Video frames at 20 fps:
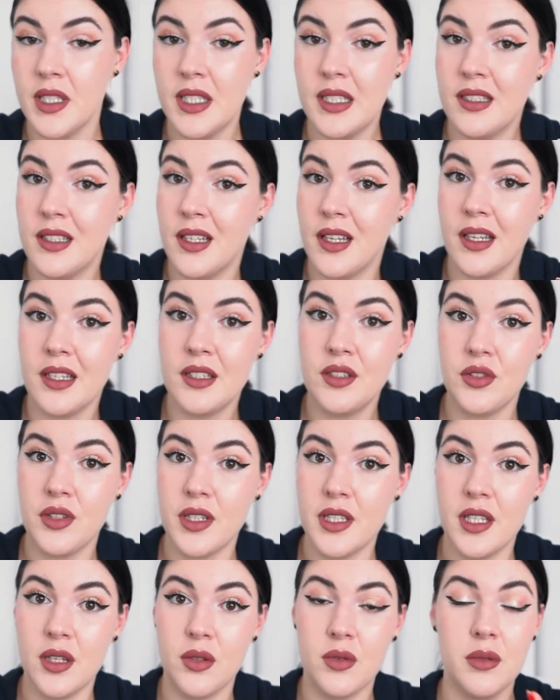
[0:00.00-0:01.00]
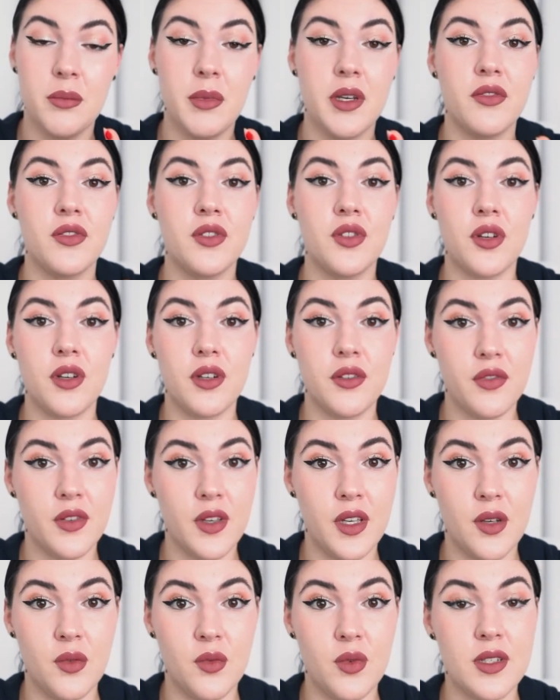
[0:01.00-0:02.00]
and I had no idea what my
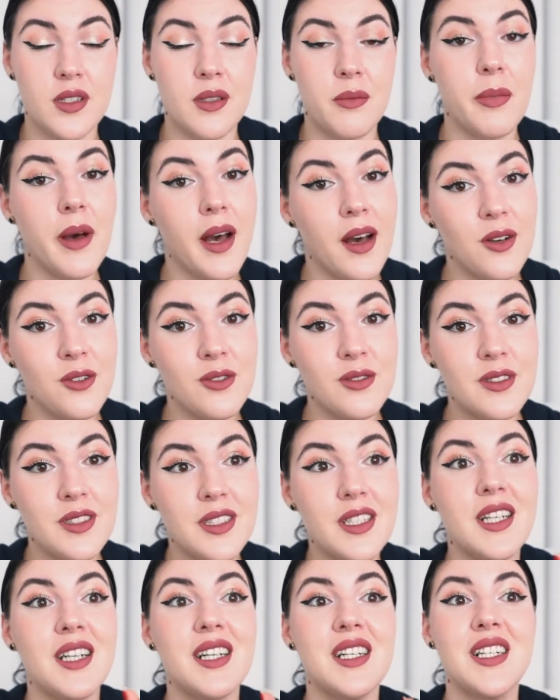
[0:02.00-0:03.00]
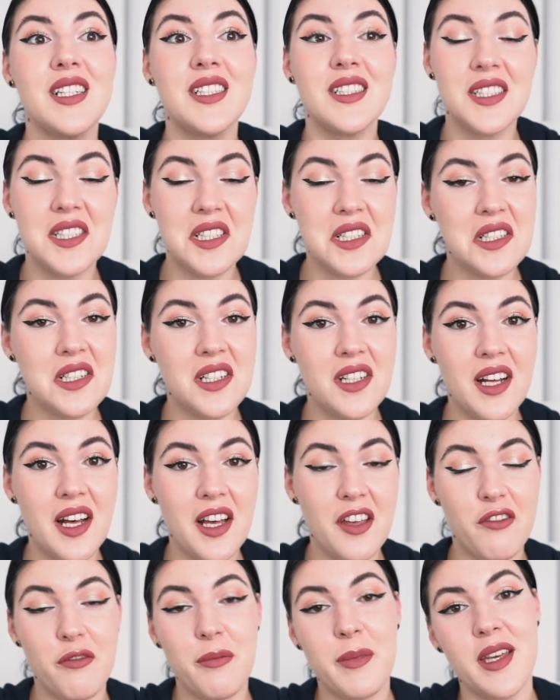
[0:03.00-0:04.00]
photography was about until
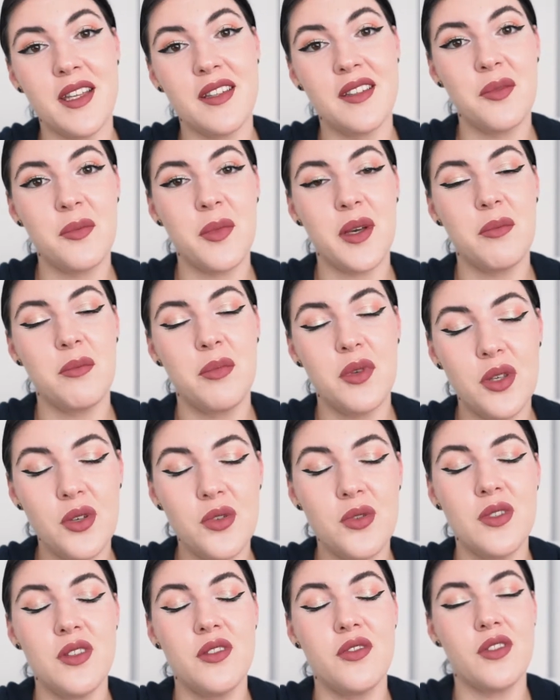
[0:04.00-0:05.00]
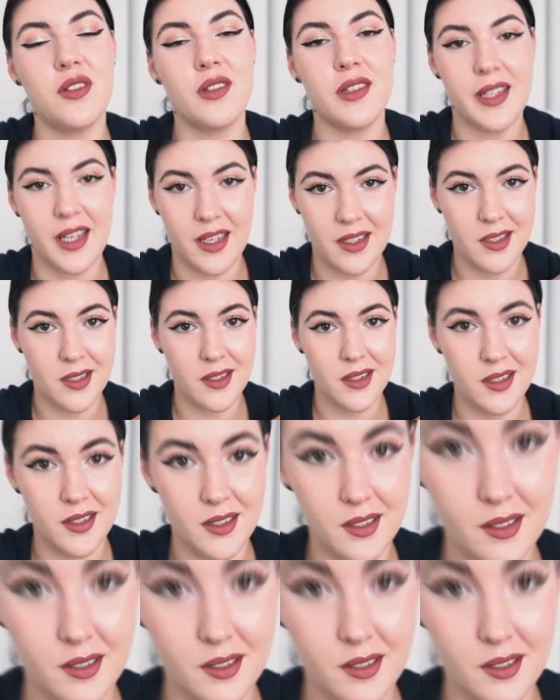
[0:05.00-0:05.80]
I've met my beautiful dancer.